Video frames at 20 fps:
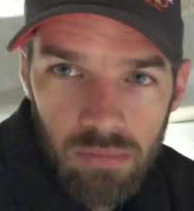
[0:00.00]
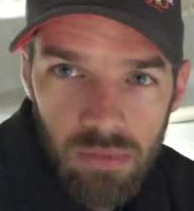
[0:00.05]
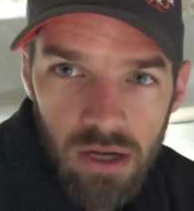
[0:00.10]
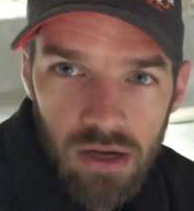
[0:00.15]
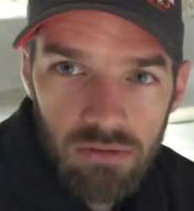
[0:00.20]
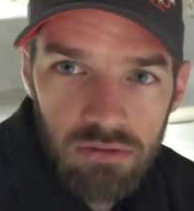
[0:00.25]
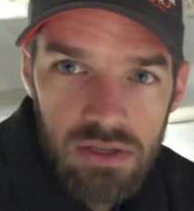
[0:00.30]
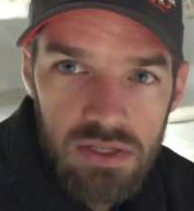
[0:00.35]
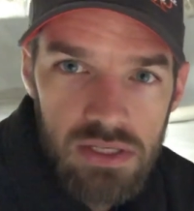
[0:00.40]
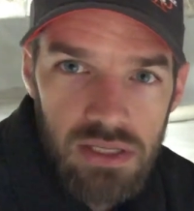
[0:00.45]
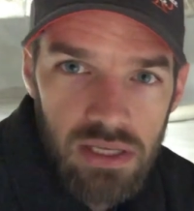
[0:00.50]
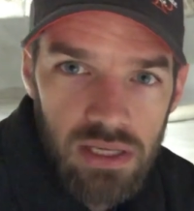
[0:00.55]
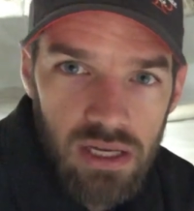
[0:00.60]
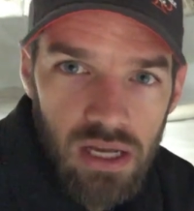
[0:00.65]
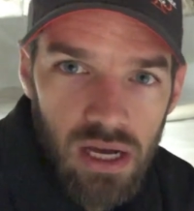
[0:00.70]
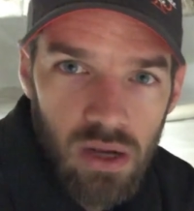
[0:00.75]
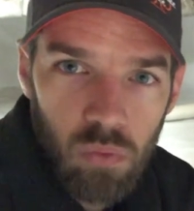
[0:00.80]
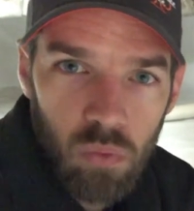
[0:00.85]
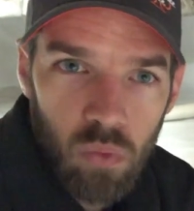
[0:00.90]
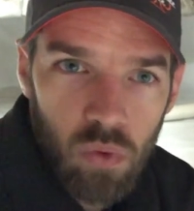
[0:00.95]
obviously
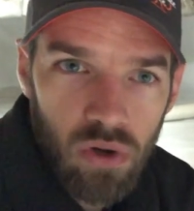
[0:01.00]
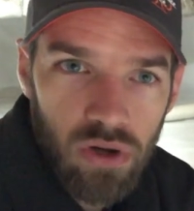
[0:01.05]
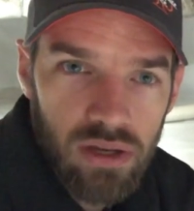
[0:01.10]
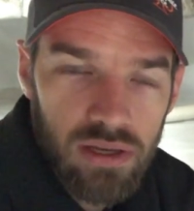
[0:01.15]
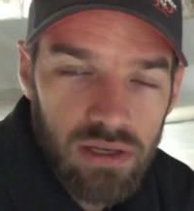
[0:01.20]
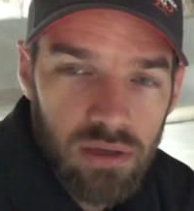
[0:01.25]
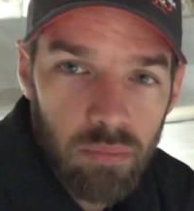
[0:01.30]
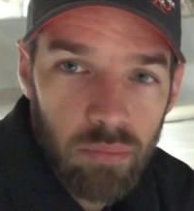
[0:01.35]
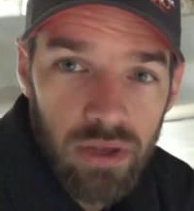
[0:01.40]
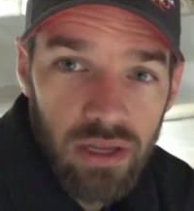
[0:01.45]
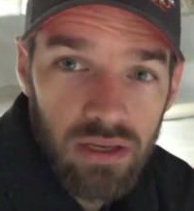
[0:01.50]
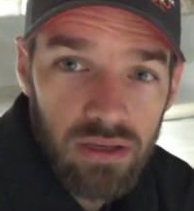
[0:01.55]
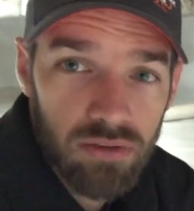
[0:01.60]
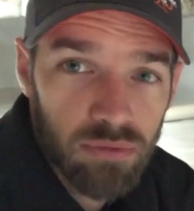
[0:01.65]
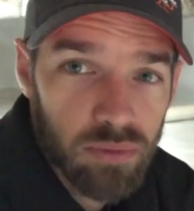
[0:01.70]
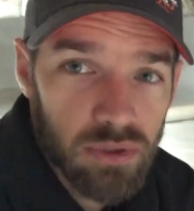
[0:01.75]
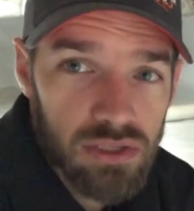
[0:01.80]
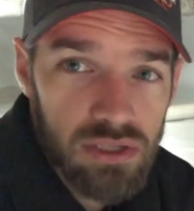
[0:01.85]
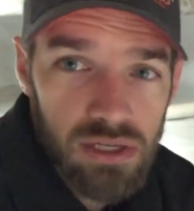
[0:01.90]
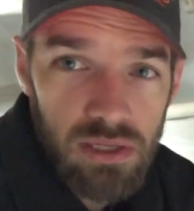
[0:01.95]
not wanted,
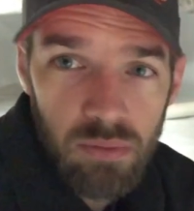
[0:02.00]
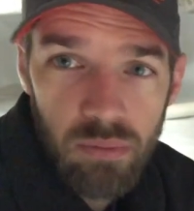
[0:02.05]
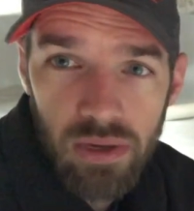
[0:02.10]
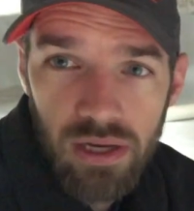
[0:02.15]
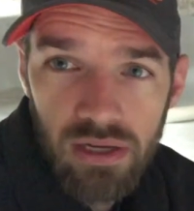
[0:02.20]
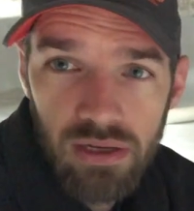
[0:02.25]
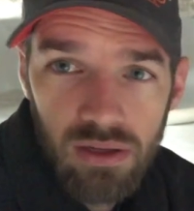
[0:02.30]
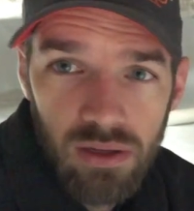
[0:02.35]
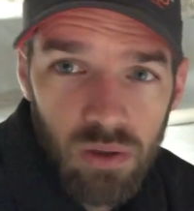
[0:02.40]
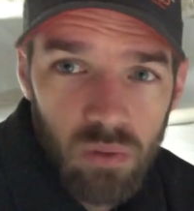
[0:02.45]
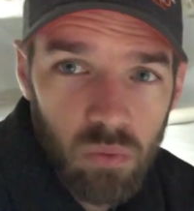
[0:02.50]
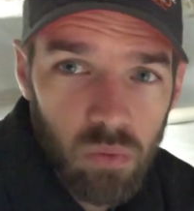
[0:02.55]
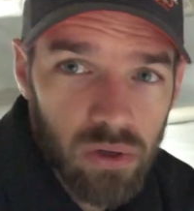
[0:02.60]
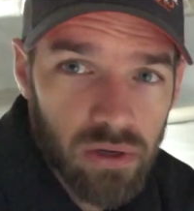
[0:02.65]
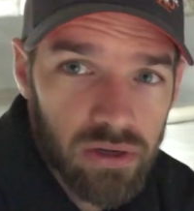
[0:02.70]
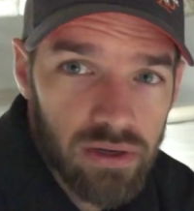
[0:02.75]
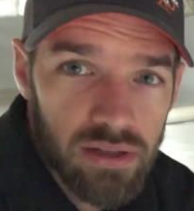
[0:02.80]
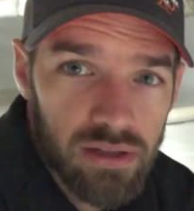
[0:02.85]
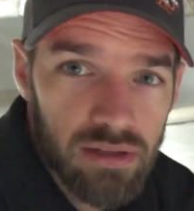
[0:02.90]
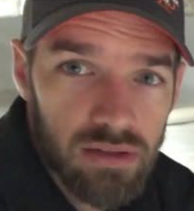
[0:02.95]
especially depending on where
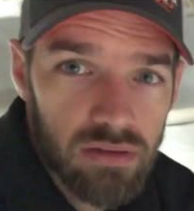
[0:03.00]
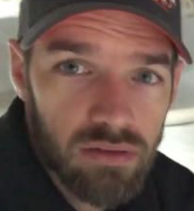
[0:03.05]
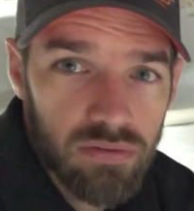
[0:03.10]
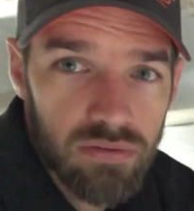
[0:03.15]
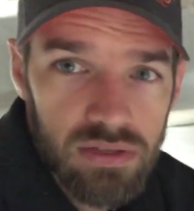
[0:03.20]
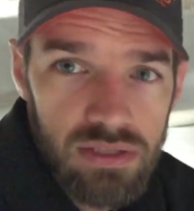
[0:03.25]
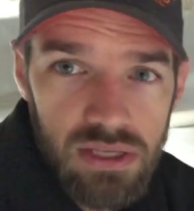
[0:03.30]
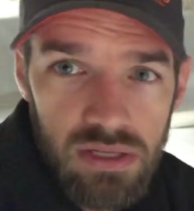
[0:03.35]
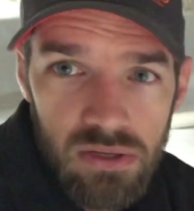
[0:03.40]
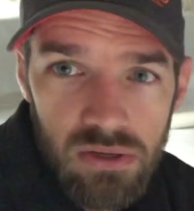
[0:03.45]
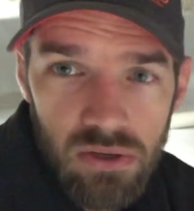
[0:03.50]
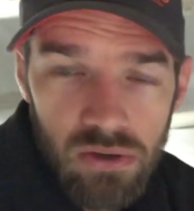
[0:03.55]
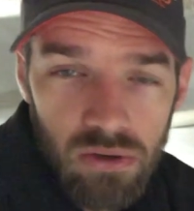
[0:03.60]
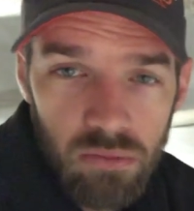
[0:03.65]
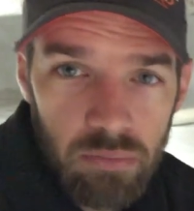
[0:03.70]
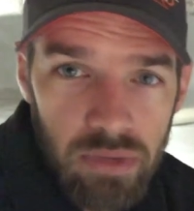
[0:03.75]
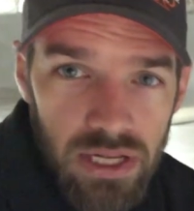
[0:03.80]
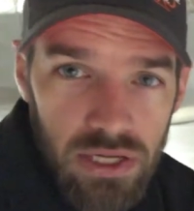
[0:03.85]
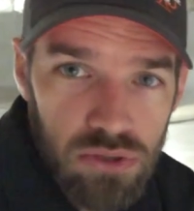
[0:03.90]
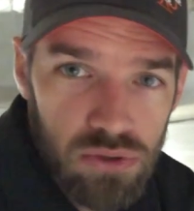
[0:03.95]
it is. If it's under a
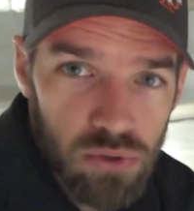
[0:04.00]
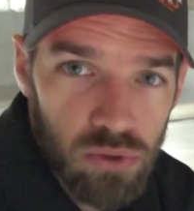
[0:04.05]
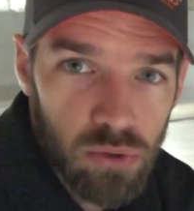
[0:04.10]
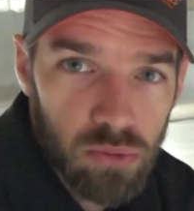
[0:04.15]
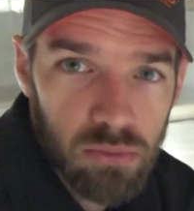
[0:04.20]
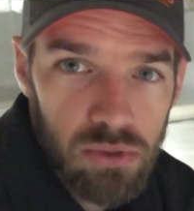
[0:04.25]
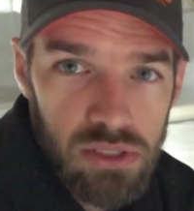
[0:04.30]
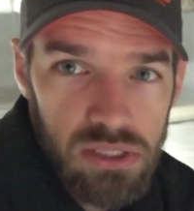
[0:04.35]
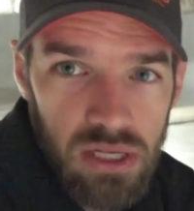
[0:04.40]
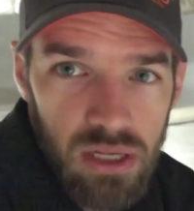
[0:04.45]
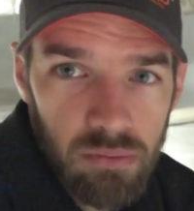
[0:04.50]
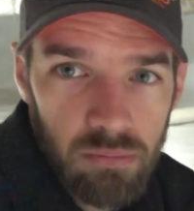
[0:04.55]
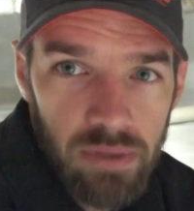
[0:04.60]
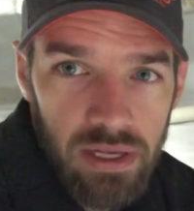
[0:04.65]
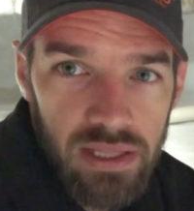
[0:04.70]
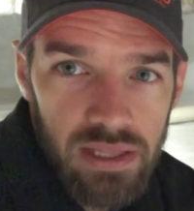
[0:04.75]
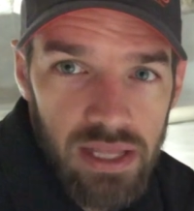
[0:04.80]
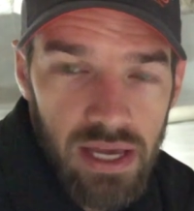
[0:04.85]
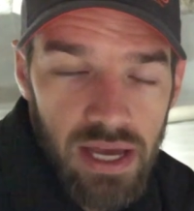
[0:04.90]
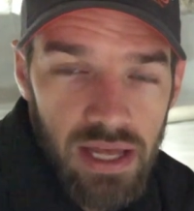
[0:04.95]
bedroom or something
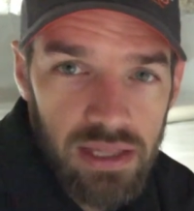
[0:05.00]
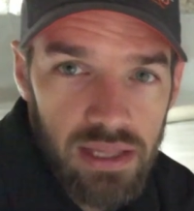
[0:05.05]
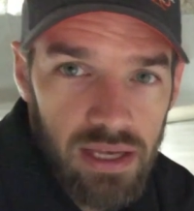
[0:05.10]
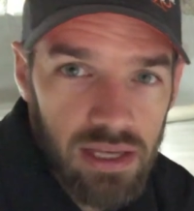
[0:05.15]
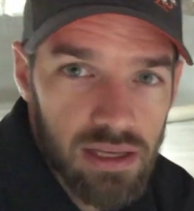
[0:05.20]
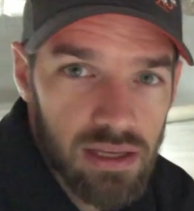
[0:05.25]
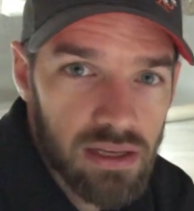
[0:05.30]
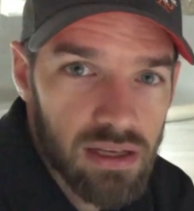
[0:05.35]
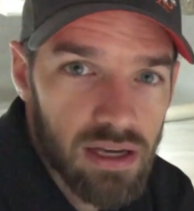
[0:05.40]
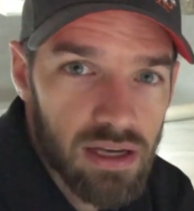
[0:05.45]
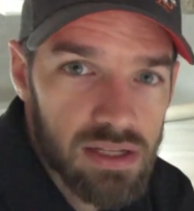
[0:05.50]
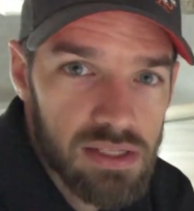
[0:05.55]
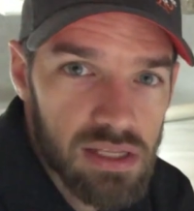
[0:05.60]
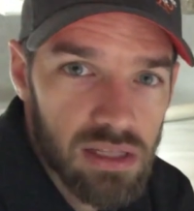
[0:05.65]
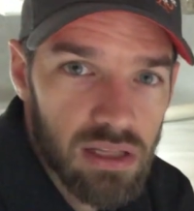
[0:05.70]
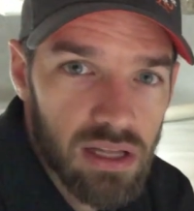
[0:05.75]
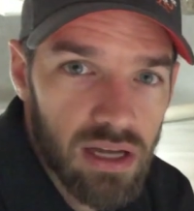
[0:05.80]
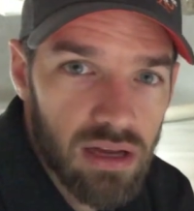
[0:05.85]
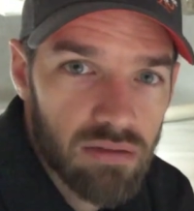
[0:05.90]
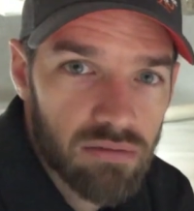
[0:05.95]
like that, that can cause a
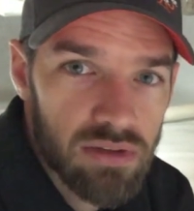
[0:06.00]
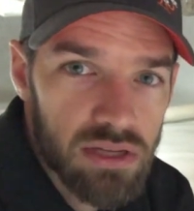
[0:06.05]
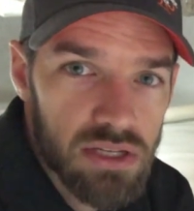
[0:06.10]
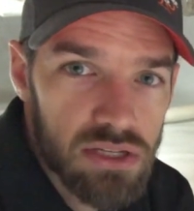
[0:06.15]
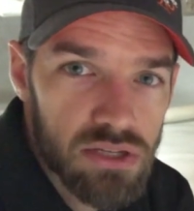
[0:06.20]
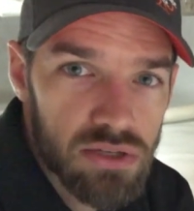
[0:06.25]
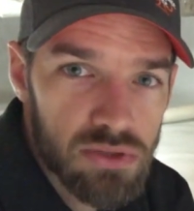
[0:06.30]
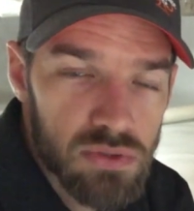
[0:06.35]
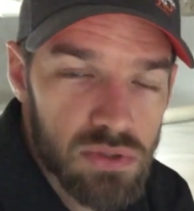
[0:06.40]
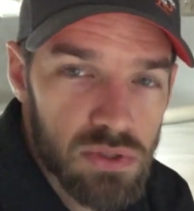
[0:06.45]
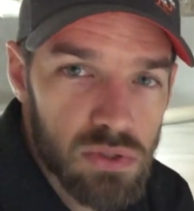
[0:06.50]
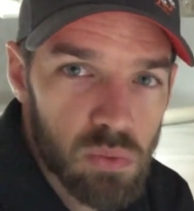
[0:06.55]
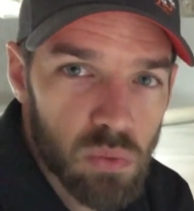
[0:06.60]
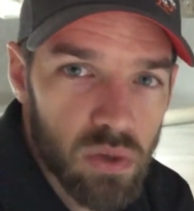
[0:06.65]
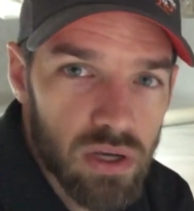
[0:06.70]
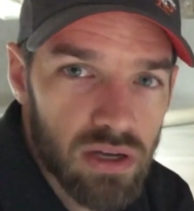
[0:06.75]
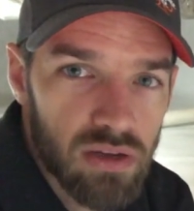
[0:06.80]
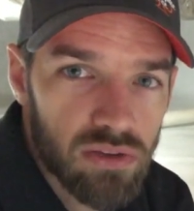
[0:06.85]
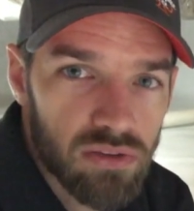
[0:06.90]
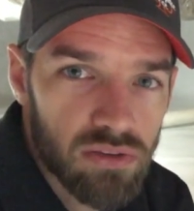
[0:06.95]
lot of issues as
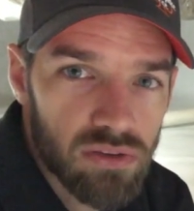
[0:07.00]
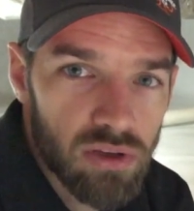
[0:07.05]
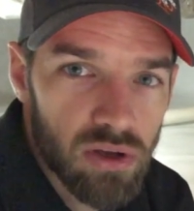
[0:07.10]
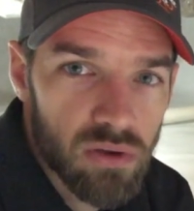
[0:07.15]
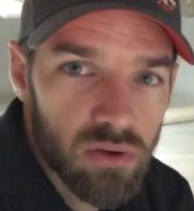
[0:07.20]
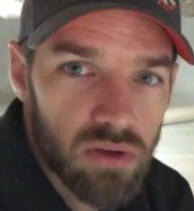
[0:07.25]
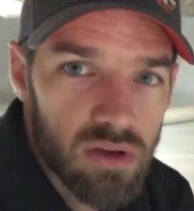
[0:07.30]
well. So